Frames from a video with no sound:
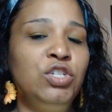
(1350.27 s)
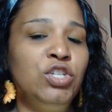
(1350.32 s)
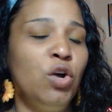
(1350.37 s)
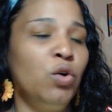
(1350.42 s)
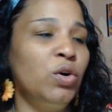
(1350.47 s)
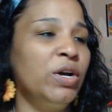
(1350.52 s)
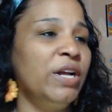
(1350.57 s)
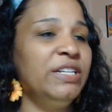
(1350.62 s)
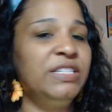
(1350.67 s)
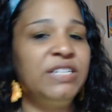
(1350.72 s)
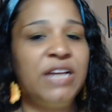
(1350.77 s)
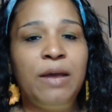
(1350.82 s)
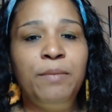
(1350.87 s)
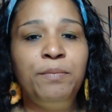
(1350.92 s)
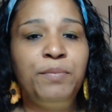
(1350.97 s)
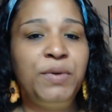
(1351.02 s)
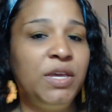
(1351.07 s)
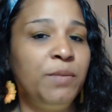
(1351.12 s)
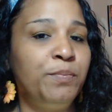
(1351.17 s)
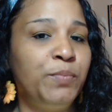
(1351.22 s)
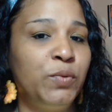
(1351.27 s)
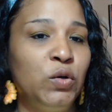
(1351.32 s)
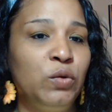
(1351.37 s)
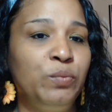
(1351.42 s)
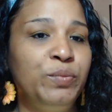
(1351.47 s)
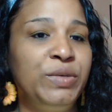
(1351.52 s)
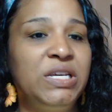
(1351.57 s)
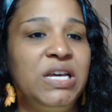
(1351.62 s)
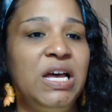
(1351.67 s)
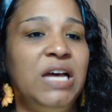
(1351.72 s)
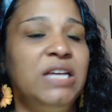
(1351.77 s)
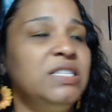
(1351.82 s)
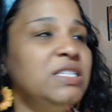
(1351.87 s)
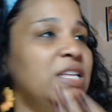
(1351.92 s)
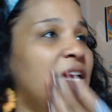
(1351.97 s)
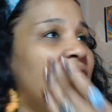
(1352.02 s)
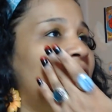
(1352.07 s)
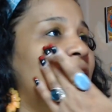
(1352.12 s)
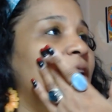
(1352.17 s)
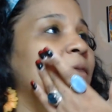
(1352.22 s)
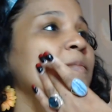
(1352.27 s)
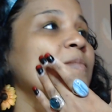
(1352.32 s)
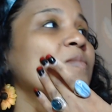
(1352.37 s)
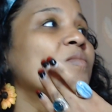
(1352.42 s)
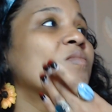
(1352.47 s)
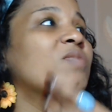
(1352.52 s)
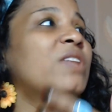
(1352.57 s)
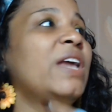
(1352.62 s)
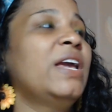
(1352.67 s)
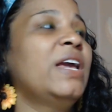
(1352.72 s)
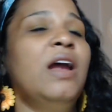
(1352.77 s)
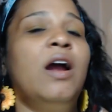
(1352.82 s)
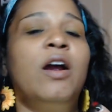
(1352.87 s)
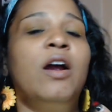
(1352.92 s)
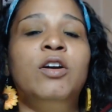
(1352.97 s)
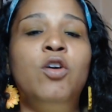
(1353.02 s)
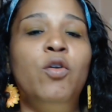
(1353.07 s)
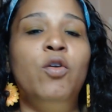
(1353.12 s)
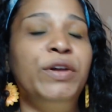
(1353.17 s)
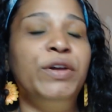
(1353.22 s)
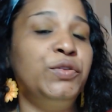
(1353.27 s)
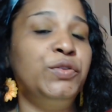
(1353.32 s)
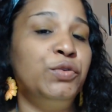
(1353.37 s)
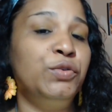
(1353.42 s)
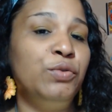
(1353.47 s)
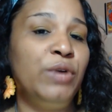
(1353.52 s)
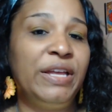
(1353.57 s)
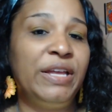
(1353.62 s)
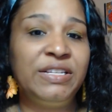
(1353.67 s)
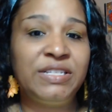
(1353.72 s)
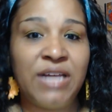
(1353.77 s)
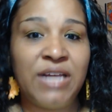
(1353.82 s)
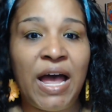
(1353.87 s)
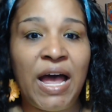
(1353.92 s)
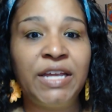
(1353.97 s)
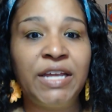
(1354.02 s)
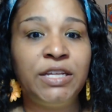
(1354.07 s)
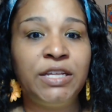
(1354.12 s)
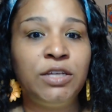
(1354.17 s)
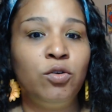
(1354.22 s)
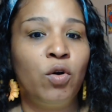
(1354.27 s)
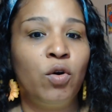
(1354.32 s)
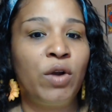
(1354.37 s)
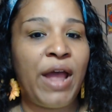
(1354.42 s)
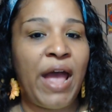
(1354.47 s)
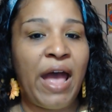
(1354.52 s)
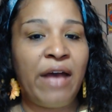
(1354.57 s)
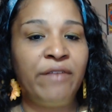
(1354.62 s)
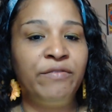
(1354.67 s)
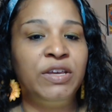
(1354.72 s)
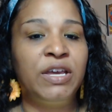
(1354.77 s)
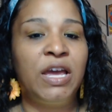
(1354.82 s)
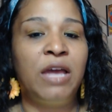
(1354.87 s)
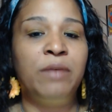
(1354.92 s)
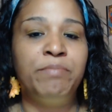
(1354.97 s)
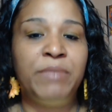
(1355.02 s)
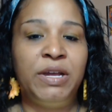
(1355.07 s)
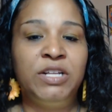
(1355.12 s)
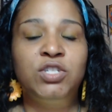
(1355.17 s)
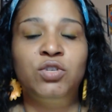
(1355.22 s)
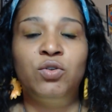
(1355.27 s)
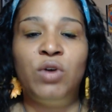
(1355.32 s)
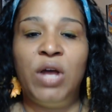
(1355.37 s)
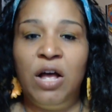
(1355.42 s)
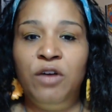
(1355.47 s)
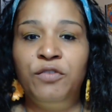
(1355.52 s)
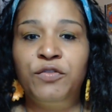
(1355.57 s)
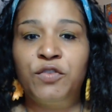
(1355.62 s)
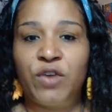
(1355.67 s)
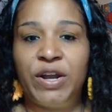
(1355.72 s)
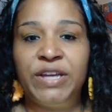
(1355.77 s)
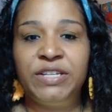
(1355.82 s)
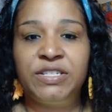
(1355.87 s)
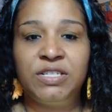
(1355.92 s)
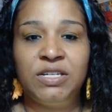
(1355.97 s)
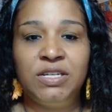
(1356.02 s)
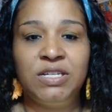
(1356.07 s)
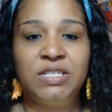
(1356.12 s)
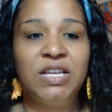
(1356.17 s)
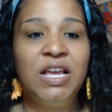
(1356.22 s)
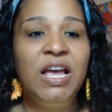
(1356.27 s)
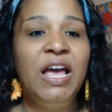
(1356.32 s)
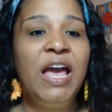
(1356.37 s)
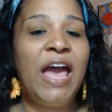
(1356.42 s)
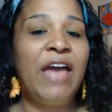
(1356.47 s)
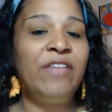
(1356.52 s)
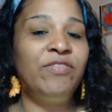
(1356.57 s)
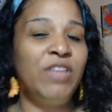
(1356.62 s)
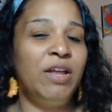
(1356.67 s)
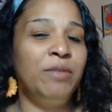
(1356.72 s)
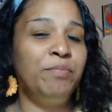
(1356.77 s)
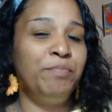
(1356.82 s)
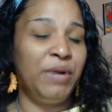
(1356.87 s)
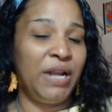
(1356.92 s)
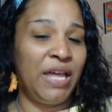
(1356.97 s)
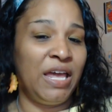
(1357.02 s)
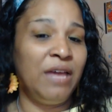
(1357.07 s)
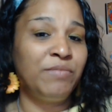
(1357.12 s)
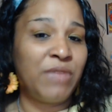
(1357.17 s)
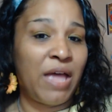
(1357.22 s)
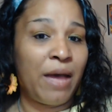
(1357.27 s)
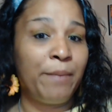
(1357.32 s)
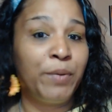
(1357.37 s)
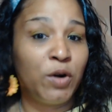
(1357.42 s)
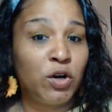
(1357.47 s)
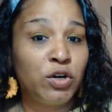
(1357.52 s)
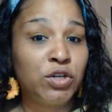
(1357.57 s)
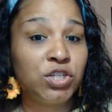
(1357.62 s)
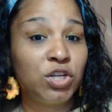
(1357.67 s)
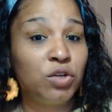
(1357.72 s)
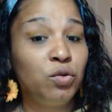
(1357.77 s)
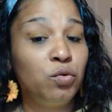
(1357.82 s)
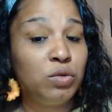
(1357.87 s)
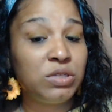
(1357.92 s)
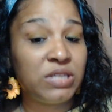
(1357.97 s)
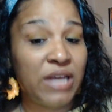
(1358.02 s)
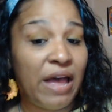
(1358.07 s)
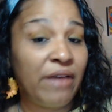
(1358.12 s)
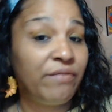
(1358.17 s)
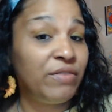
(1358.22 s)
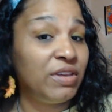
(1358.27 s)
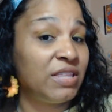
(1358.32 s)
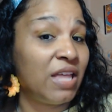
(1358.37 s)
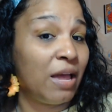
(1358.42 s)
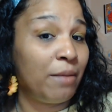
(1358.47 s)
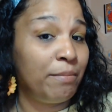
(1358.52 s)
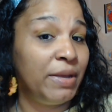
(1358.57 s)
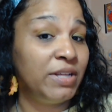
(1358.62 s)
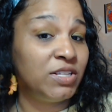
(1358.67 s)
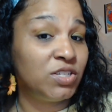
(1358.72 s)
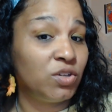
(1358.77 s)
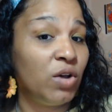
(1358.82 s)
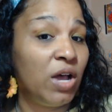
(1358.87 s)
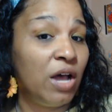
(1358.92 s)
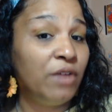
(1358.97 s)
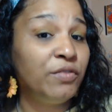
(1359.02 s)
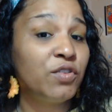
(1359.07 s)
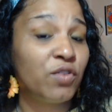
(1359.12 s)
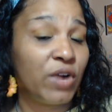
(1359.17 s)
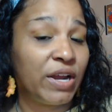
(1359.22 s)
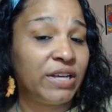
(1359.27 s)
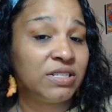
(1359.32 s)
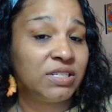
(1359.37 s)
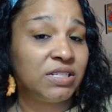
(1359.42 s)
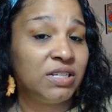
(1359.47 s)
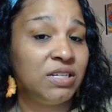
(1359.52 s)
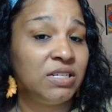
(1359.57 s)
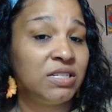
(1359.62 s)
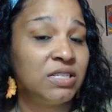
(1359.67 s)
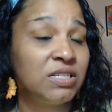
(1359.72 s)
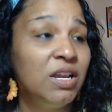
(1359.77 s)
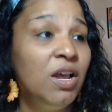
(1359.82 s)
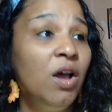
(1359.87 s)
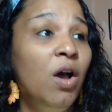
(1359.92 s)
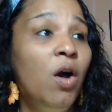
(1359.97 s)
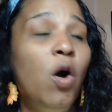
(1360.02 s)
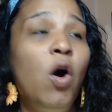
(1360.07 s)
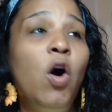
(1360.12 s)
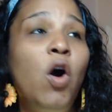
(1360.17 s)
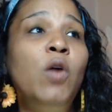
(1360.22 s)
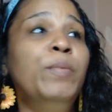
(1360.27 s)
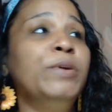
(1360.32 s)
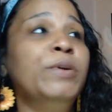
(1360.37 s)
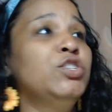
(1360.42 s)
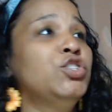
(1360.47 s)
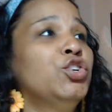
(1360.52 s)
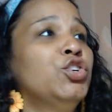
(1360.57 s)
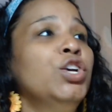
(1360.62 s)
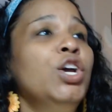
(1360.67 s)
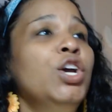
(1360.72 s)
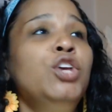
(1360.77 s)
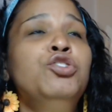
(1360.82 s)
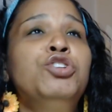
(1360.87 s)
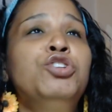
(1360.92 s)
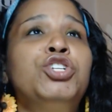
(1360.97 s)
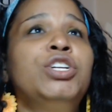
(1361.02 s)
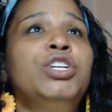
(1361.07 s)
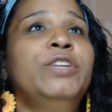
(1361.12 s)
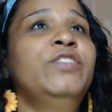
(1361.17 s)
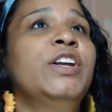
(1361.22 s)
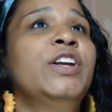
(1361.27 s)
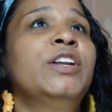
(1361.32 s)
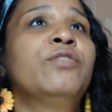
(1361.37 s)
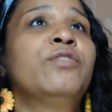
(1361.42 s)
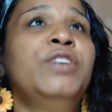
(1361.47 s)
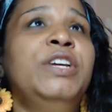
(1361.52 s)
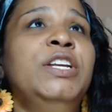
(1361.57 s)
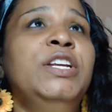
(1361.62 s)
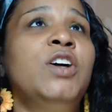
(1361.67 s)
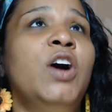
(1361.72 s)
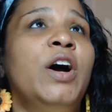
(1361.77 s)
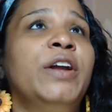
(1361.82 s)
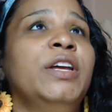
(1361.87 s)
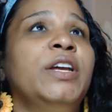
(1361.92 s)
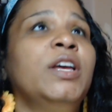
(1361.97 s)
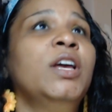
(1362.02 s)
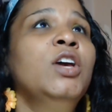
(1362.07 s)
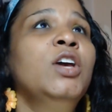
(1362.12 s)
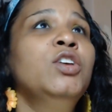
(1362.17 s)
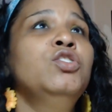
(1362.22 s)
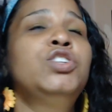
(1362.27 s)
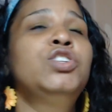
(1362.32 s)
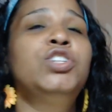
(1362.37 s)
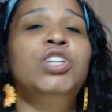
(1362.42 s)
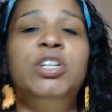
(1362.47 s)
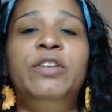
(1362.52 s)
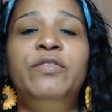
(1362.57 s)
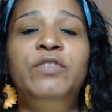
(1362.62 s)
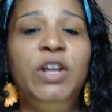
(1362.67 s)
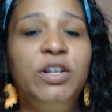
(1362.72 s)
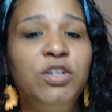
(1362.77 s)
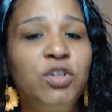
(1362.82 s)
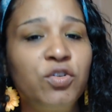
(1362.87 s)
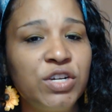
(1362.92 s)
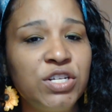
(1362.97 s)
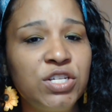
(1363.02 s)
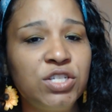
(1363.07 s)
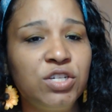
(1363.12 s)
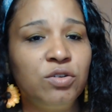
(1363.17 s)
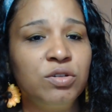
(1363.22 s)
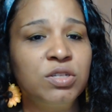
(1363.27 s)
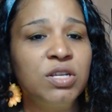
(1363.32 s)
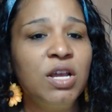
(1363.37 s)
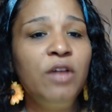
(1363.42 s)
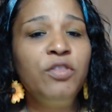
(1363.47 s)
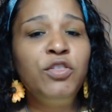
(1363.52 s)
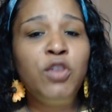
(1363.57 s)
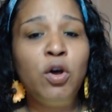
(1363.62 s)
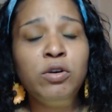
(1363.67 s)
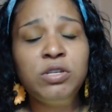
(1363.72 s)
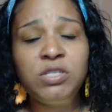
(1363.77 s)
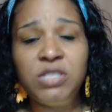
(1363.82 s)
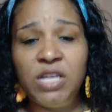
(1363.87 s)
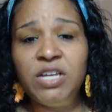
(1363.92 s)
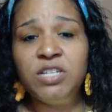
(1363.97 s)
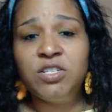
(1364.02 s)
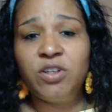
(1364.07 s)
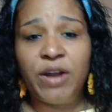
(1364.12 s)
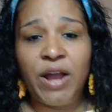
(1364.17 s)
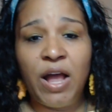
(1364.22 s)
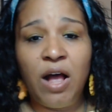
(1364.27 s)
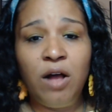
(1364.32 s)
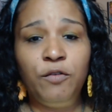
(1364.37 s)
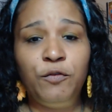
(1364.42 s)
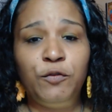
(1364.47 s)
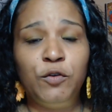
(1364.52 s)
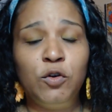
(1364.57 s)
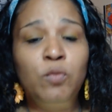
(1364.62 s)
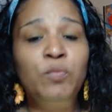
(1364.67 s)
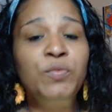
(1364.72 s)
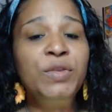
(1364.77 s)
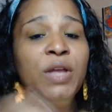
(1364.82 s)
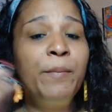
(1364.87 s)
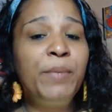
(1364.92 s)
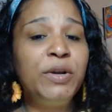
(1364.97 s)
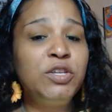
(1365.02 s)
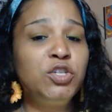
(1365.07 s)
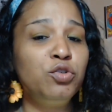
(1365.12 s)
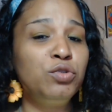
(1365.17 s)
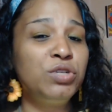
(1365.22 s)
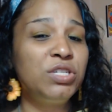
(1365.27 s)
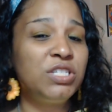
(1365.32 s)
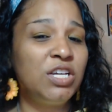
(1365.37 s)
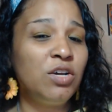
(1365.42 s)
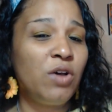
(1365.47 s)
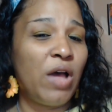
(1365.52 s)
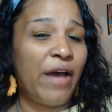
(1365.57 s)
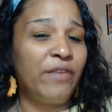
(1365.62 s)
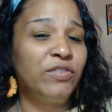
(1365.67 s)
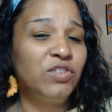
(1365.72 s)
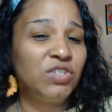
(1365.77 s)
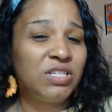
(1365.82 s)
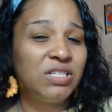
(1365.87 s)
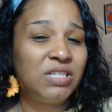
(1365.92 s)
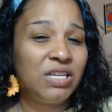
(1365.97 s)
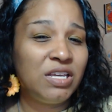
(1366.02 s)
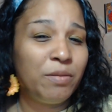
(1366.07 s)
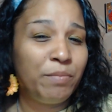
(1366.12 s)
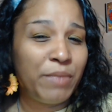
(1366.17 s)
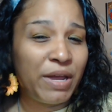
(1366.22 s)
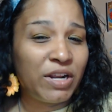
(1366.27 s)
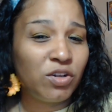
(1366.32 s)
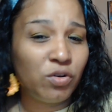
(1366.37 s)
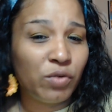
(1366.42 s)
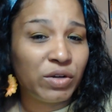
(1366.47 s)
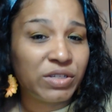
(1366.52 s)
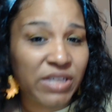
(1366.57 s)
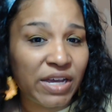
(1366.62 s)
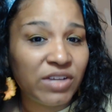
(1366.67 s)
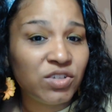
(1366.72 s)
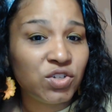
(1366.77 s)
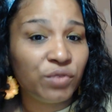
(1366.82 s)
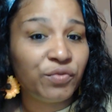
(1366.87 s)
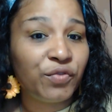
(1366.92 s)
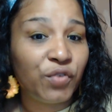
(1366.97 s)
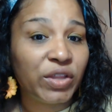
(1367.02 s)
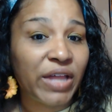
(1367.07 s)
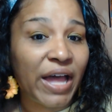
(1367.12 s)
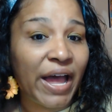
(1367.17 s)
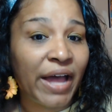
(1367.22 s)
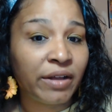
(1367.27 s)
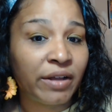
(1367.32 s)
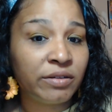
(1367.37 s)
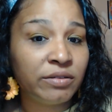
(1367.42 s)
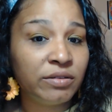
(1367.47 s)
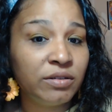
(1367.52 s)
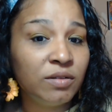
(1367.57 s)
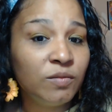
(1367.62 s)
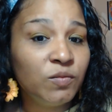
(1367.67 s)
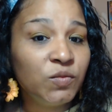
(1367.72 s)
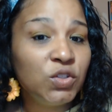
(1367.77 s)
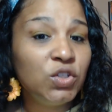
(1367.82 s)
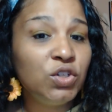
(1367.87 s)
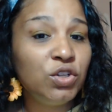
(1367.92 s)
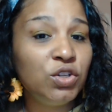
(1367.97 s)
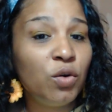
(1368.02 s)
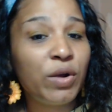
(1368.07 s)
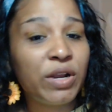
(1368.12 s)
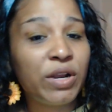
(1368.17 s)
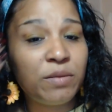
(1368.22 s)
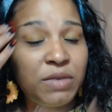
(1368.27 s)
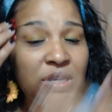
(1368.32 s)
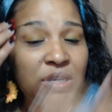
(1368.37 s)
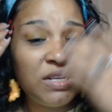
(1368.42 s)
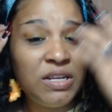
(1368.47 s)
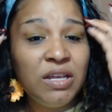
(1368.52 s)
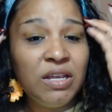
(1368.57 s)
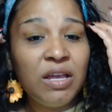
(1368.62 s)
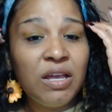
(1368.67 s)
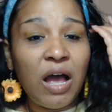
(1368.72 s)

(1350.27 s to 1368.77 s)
condemn people because they are going through anxiety or having a mental health crisis, and then blame that person who's having that mental health crisis. Oh, but you should have done a reading on it. You should have done crystals. Those things are helpful, but you still have to seek medical attention for that. You know what I mean?